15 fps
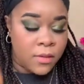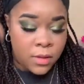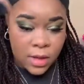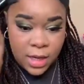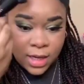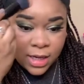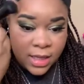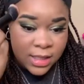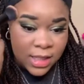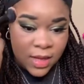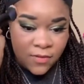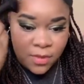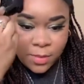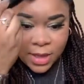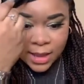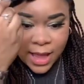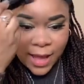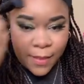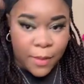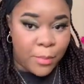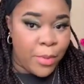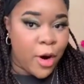And it's giving me
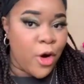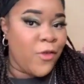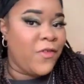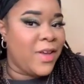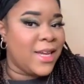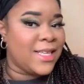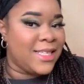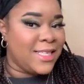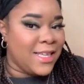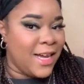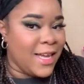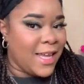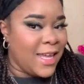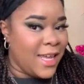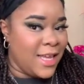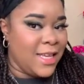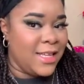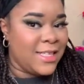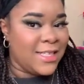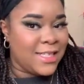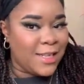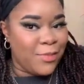like the perfect
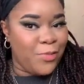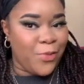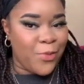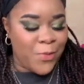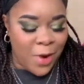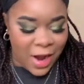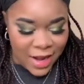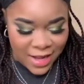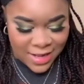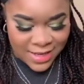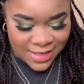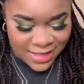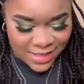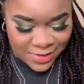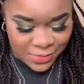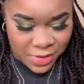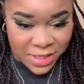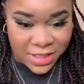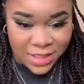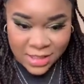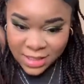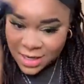sun-kissed bronze,
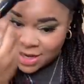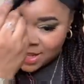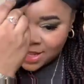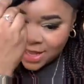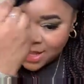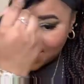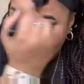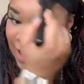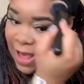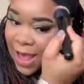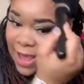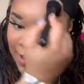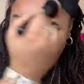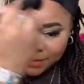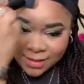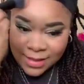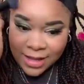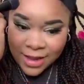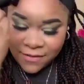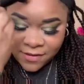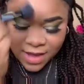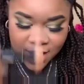which I am
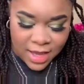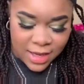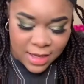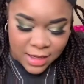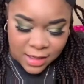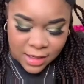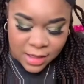loving it.